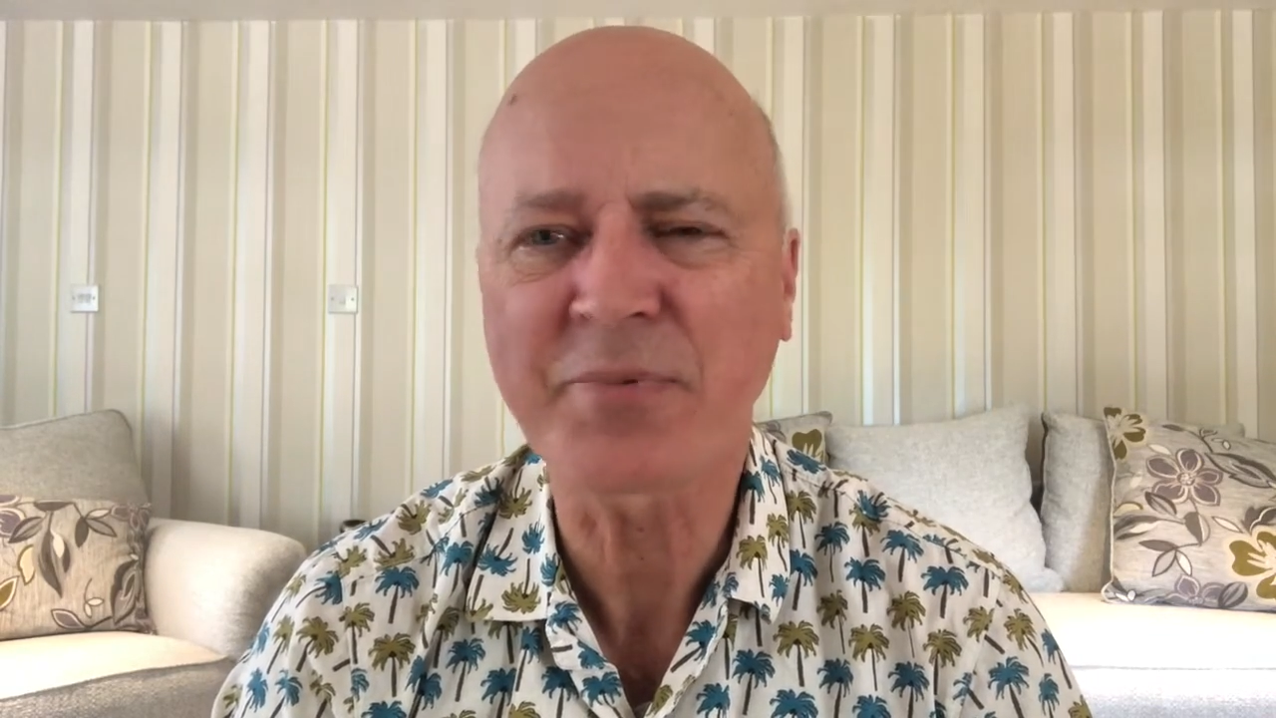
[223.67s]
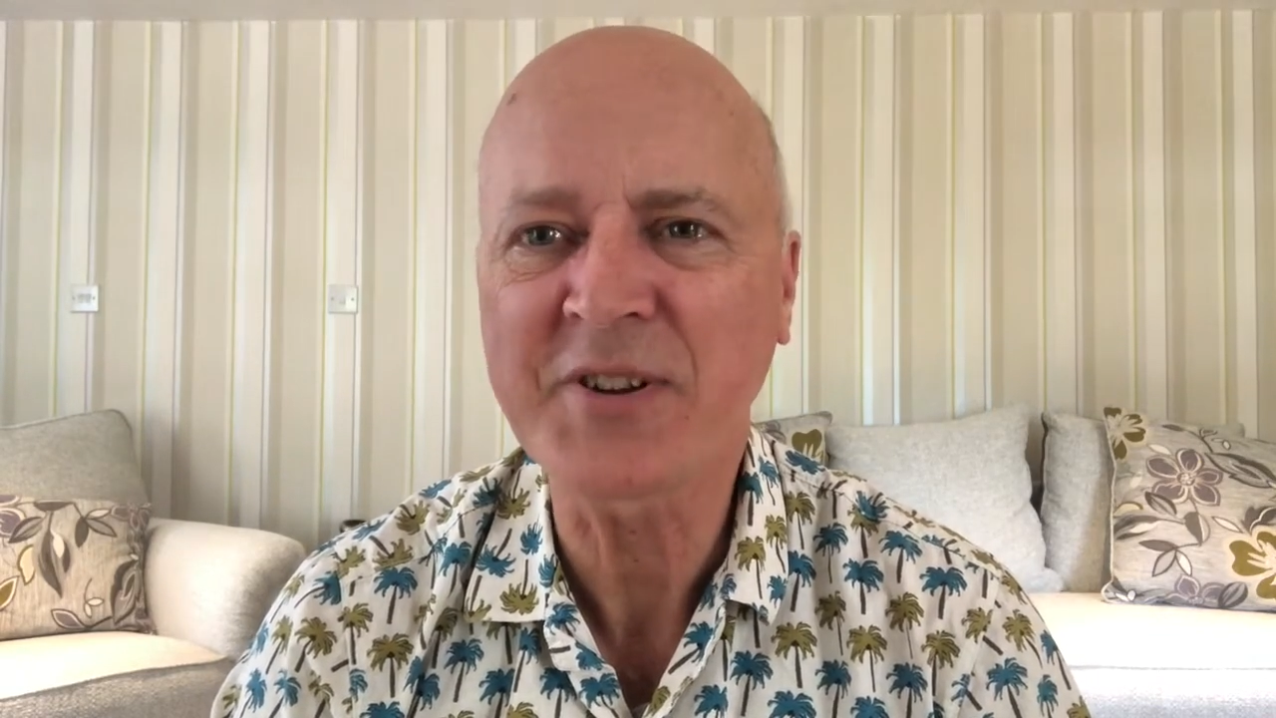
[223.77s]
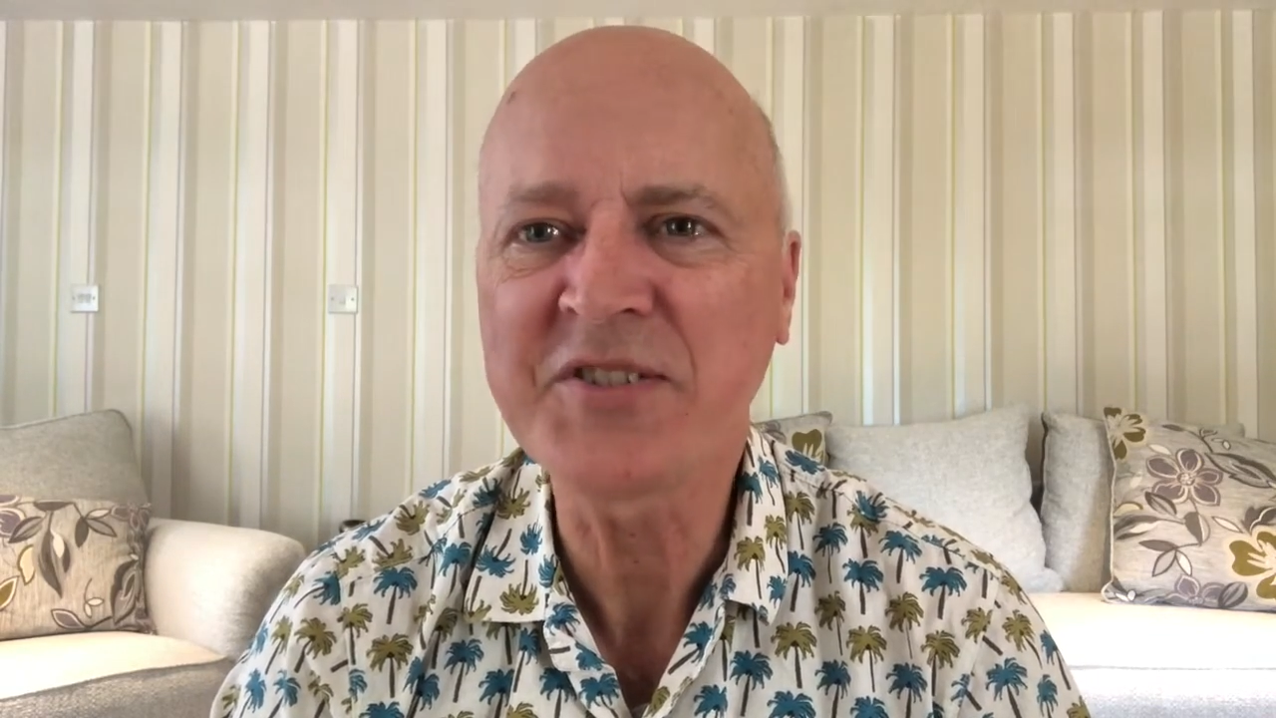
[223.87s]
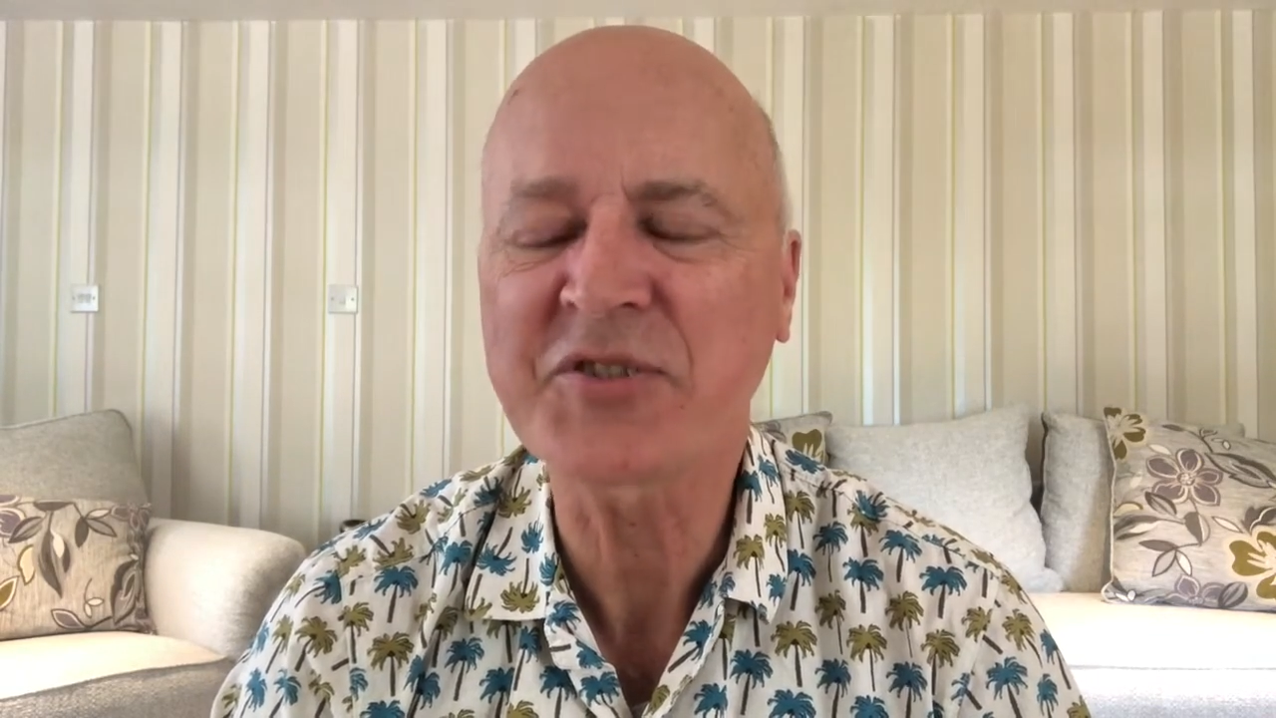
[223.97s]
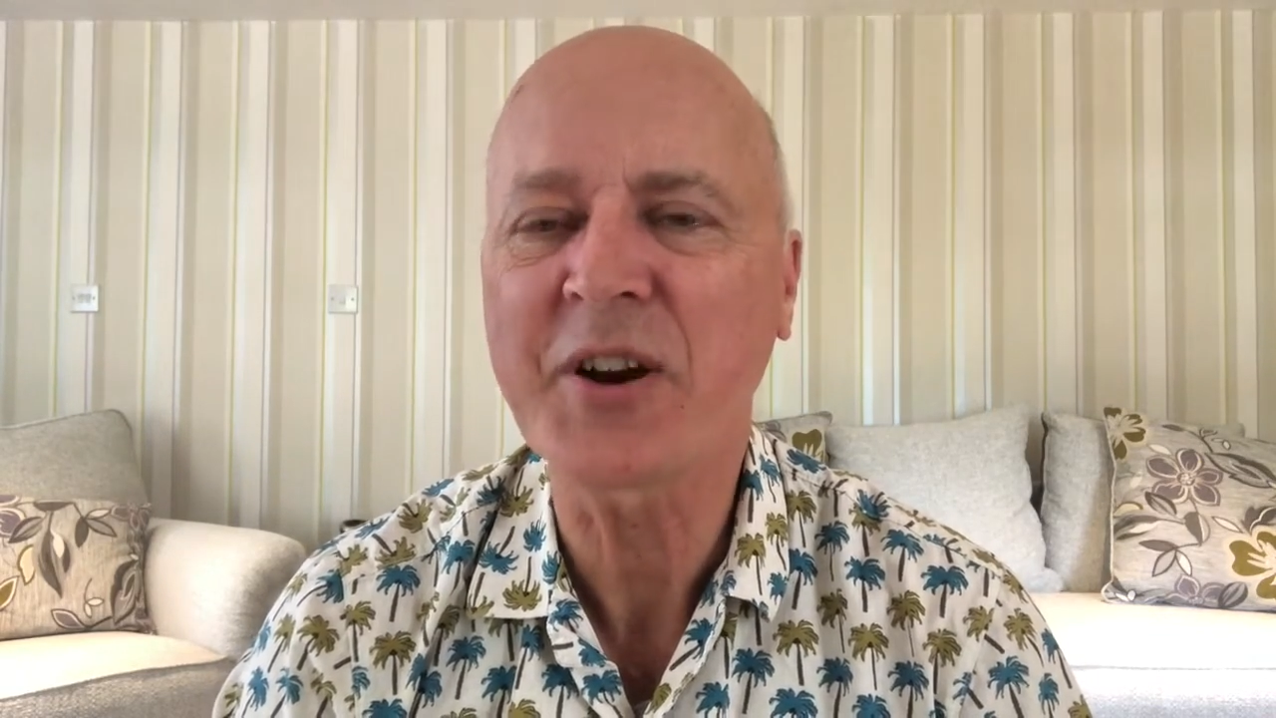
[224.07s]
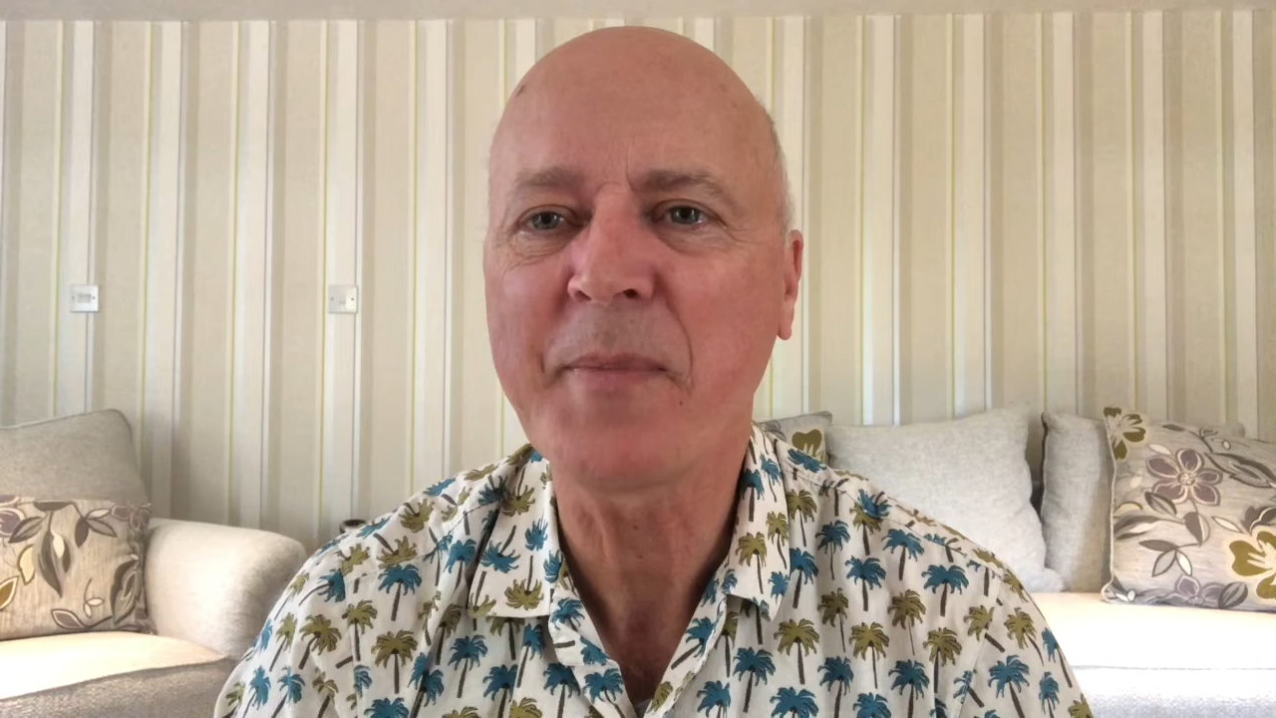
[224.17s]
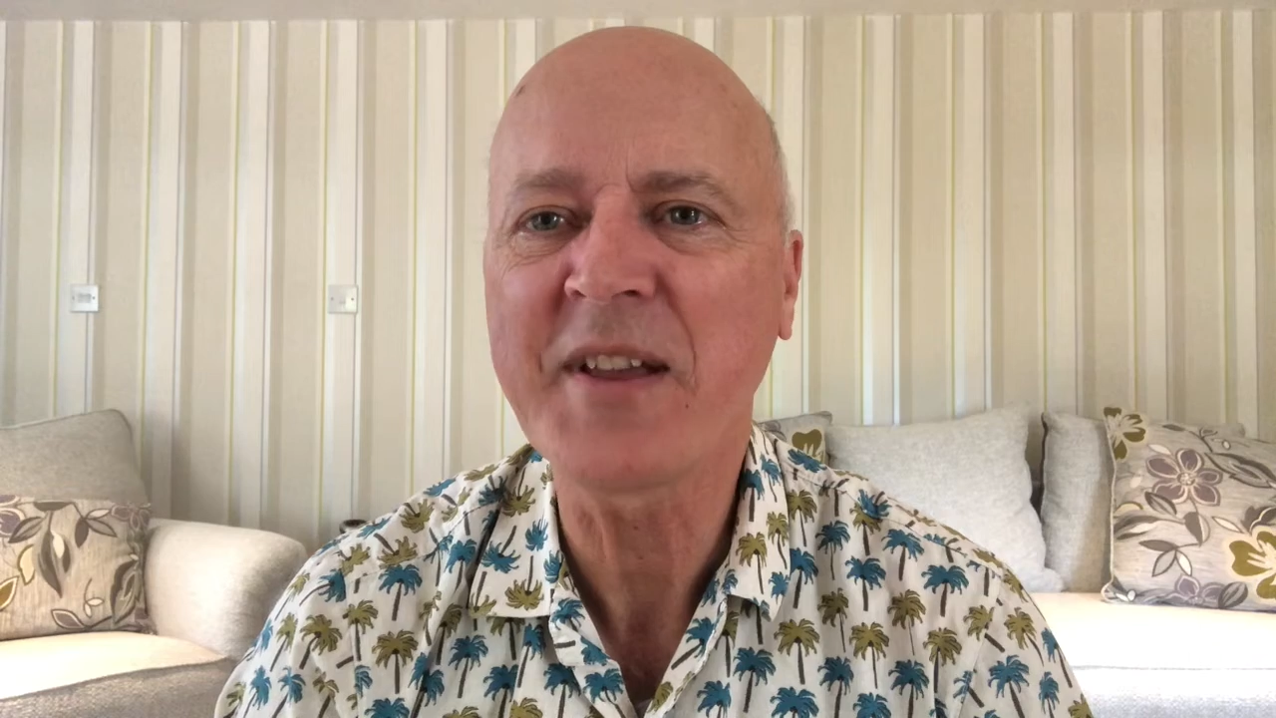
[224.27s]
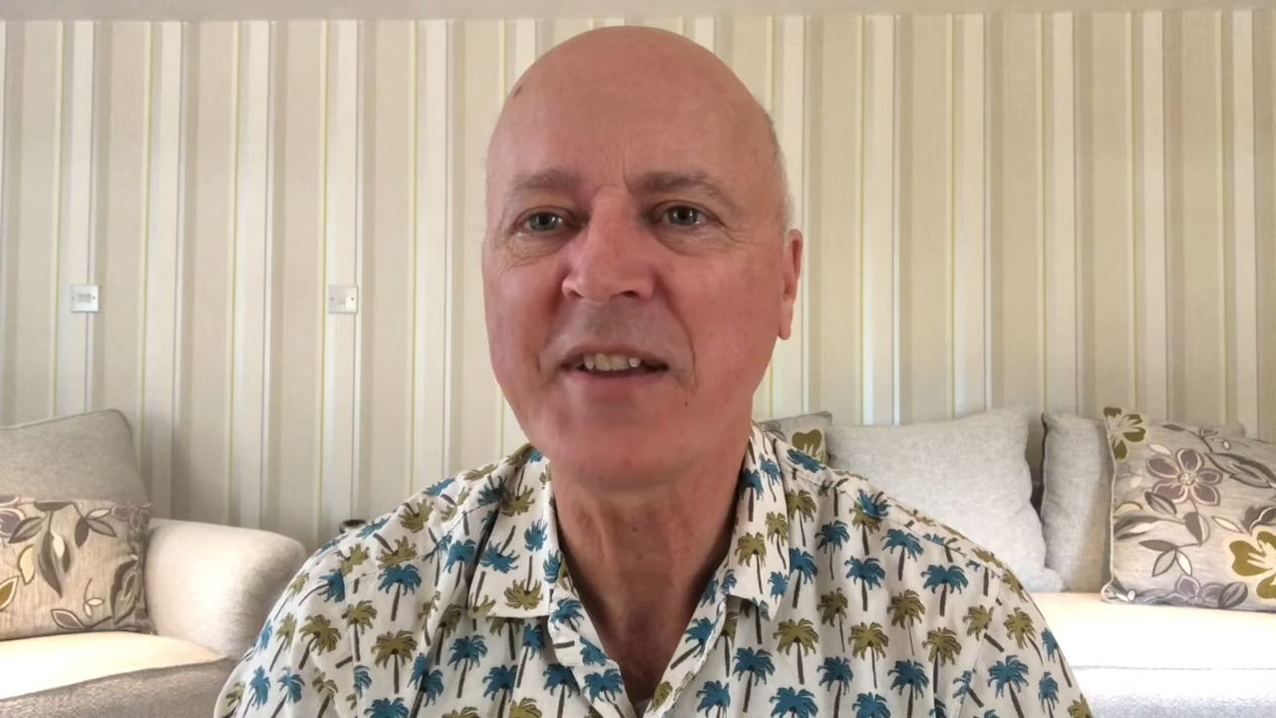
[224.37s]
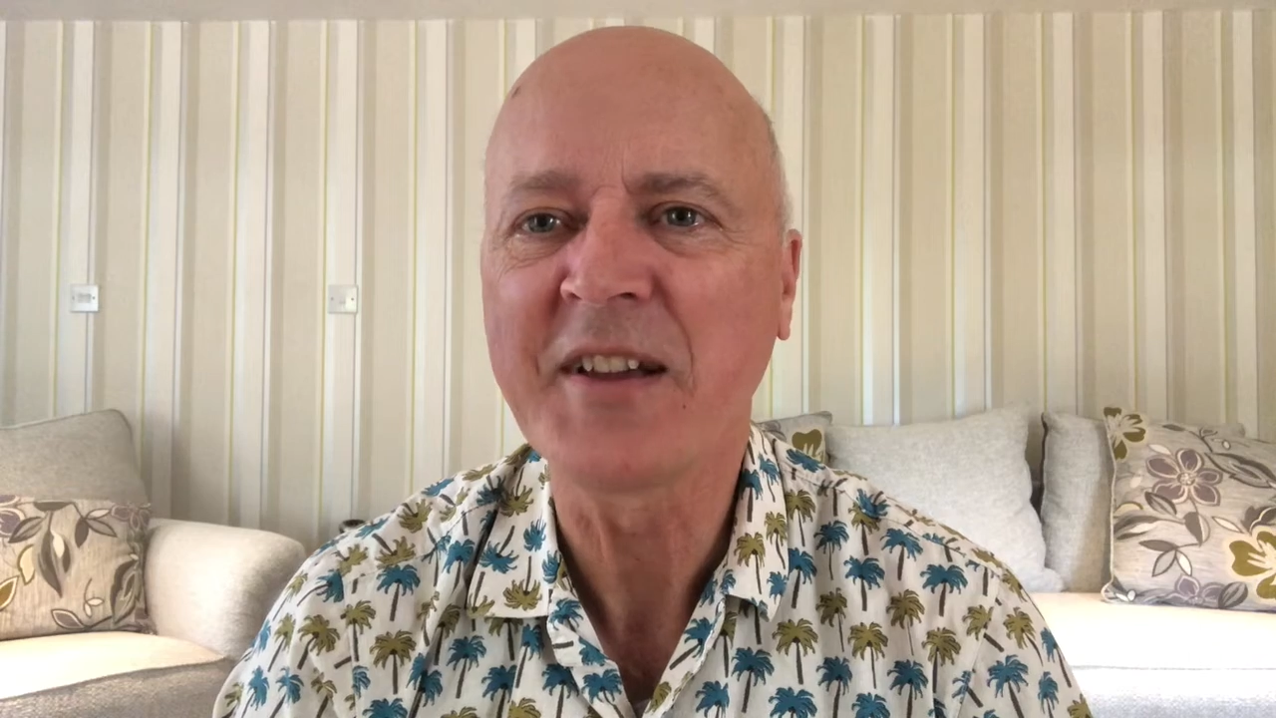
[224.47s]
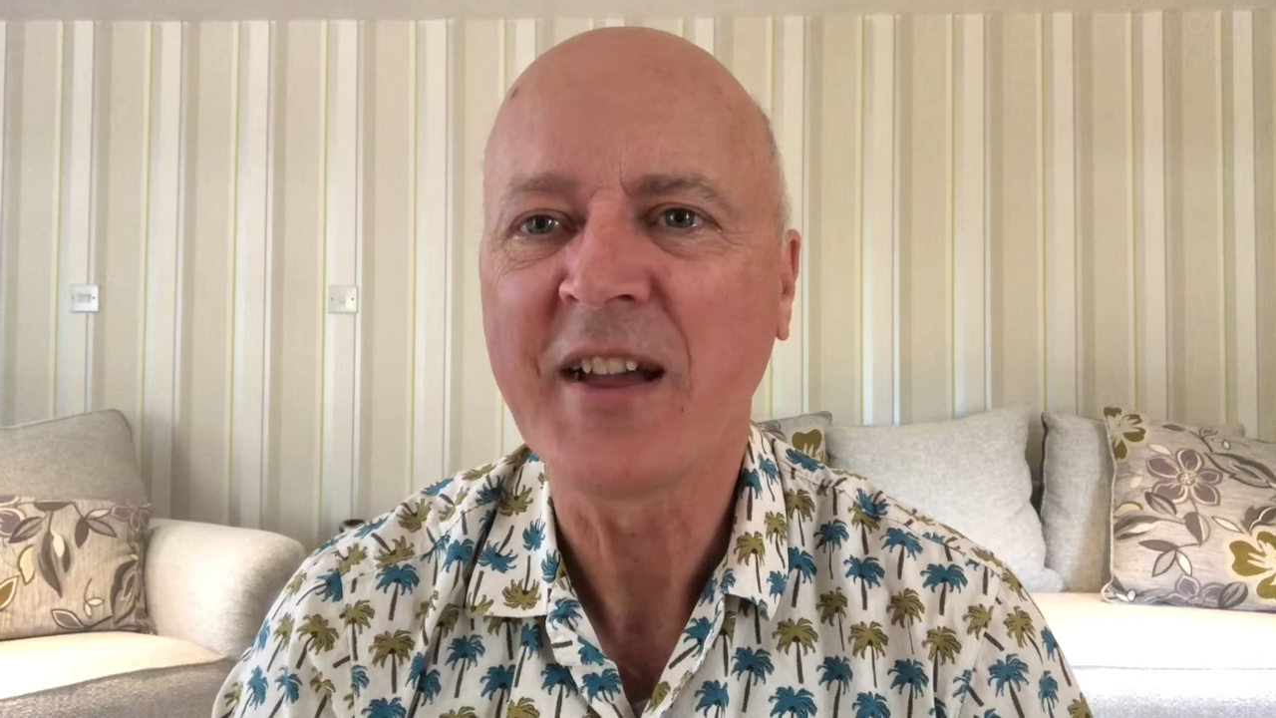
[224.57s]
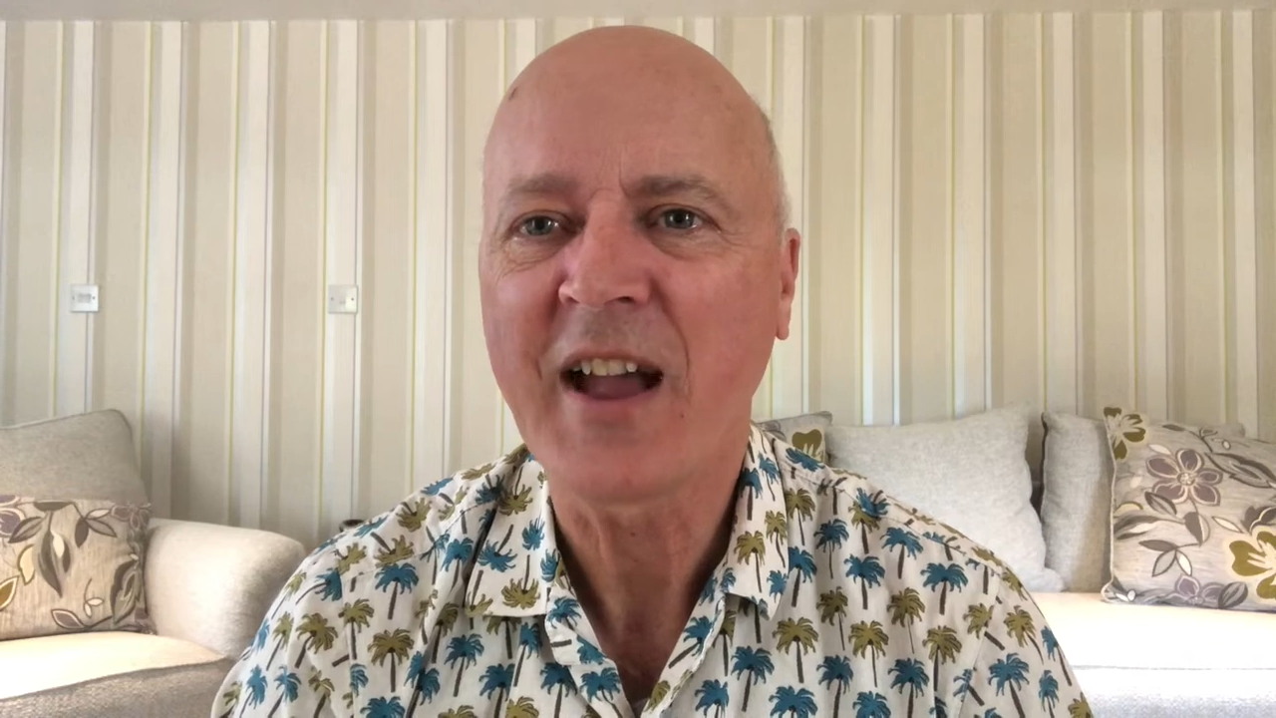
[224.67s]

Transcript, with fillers: please try and make